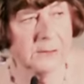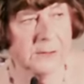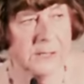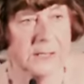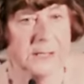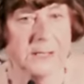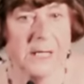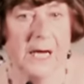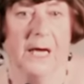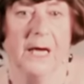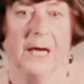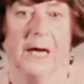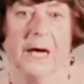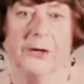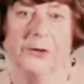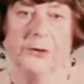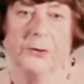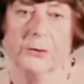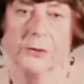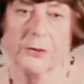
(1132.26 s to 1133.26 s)
houses,
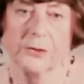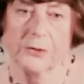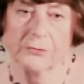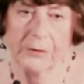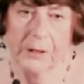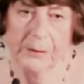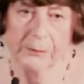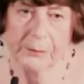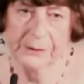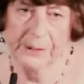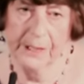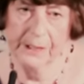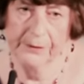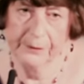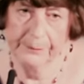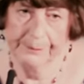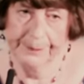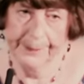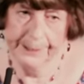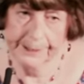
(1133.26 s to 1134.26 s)
and you could scramble down
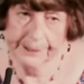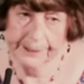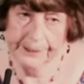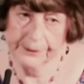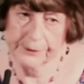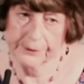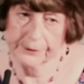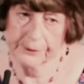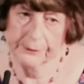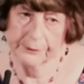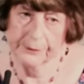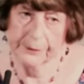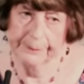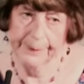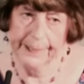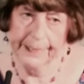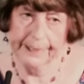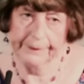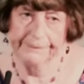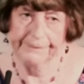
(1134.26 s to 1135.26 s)
the bank to the
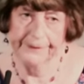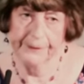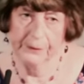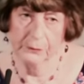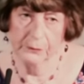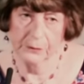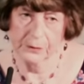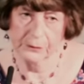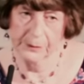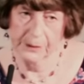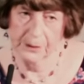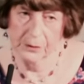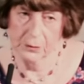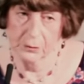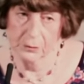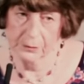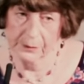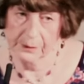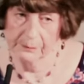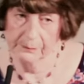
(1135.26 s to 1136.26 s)
back fields, we
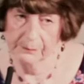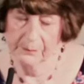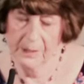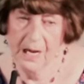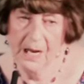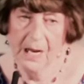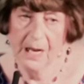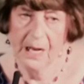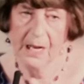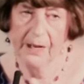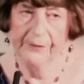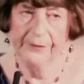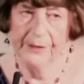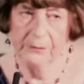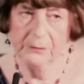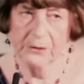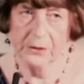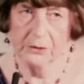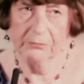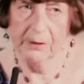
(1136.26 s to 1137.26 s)
called them. And
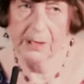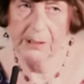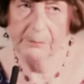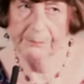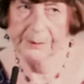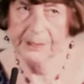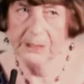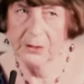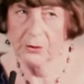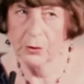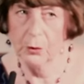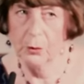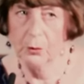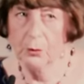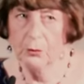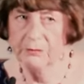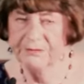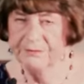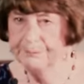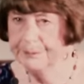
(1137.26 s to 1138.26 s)
there was a great big
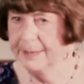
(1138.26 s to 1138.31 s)
tall